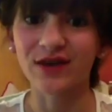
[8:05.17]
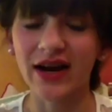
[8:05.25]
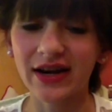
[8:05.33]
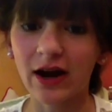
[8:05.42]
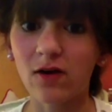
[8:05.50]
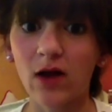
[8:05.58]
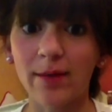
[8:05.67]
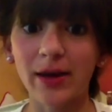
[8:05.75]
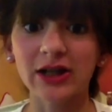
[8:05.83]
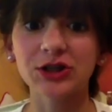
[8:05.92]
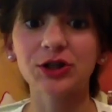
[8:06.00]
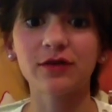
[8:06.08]
right now I'm
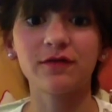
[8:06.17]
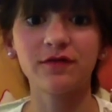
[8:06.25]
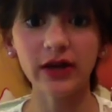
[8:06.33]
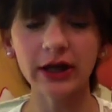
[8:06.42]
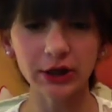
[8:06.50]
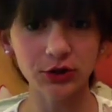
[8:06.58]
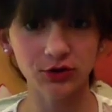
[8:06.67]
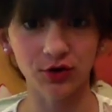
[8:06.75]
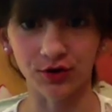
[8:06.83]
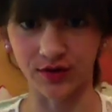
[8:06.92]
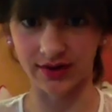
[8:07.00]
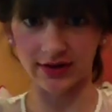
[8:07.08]
actually finished
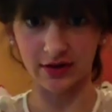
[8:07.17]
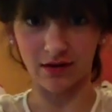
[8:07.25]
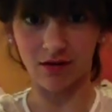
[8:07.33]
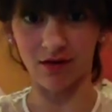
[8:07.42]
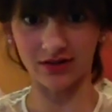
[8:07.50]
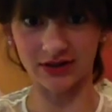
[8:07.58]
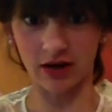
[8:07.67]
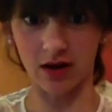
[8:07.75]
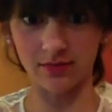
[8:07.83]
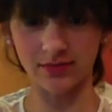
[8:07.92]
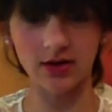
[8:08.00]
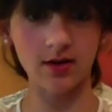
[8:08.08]
curling all the
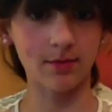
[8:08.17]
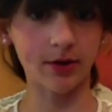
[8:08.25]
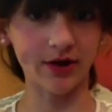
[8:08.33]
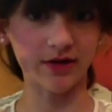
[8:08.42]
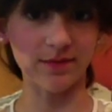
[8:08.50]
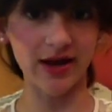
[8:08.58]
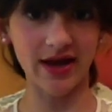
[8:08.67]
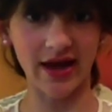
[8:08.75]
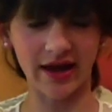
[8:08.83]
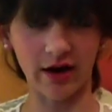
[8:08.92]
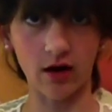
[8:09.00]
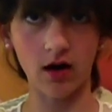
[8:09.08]
top part of my
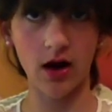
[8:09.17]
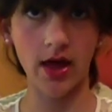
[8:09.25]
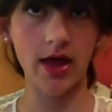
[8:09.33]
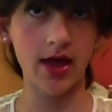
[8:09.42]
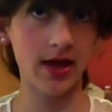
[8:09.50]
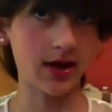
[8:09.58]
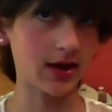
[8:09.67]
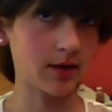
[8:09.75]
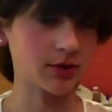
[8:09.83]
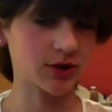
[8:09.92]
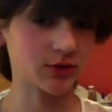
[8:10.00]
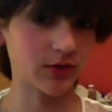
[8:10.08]
hair, and I'm
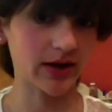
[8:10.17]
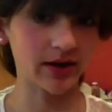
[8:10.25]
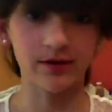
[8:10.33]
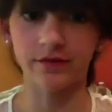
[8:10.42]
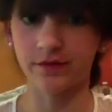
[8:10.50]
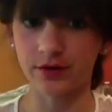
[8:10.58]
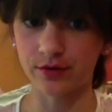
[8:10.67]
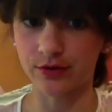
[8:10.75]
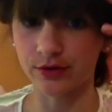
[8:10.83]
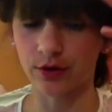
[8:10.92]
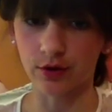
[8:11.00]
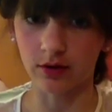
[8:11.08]
just waiting on a few to
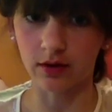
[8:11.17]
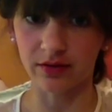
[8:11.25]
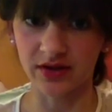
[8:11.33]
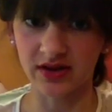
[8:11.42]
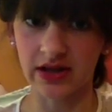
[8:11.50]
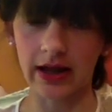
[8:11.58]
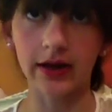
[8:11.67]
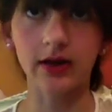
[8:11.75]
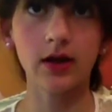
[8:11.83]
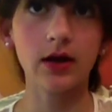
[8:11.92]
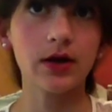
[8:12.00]
curl on this side.